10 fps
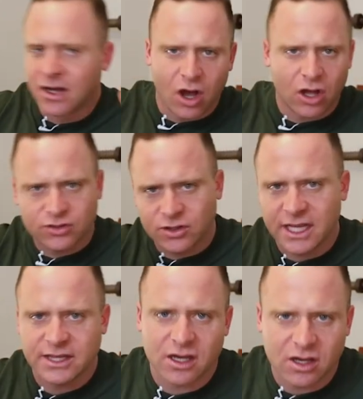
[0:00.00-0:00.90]

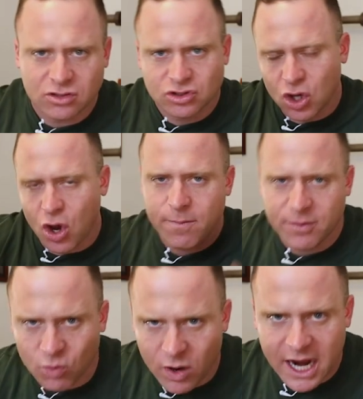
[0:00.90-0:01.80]
Alternate those, go up
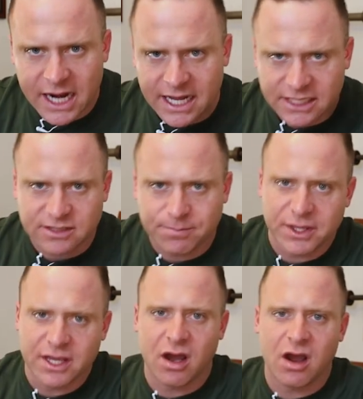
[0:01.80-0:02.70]
in weight, hit some
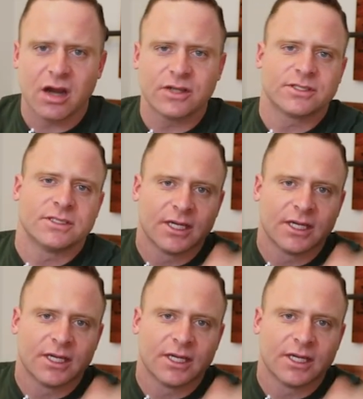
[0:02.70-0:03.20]
PRs.